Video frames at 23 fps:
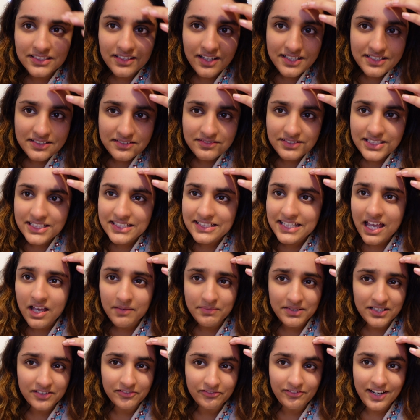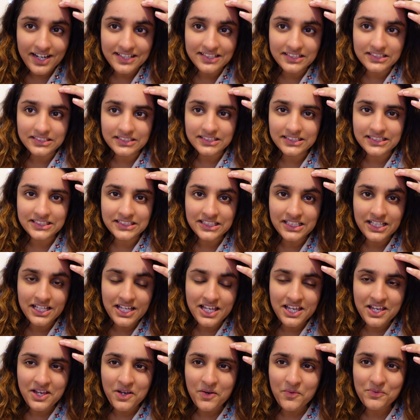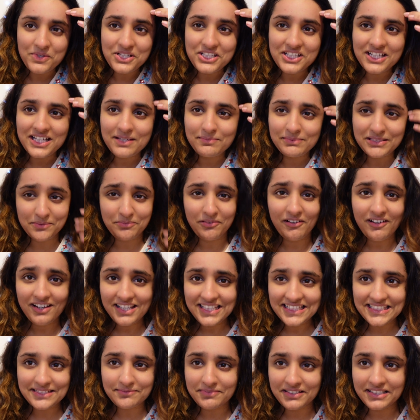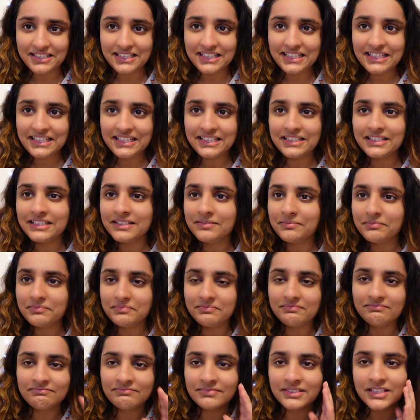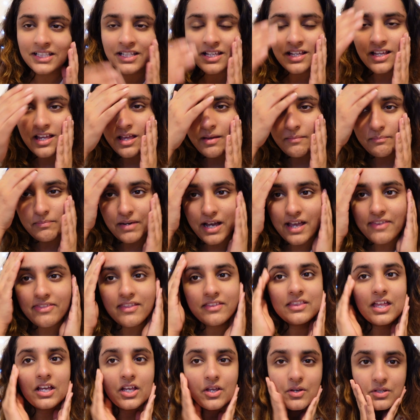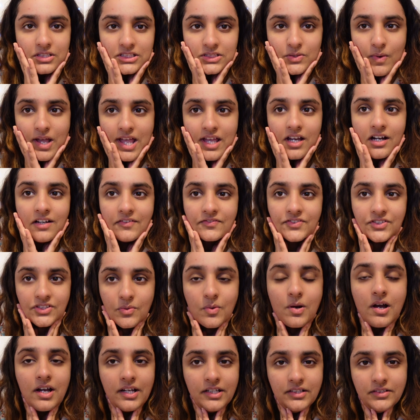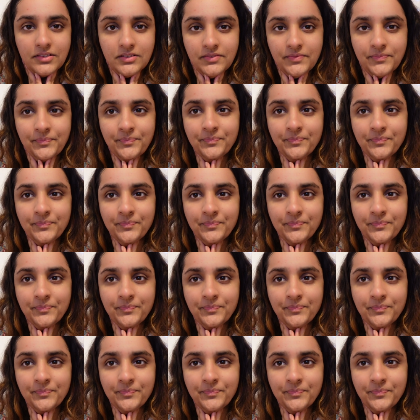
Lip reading: I did get a bit of redness, which I am surprised by, but I think that goes away after a while.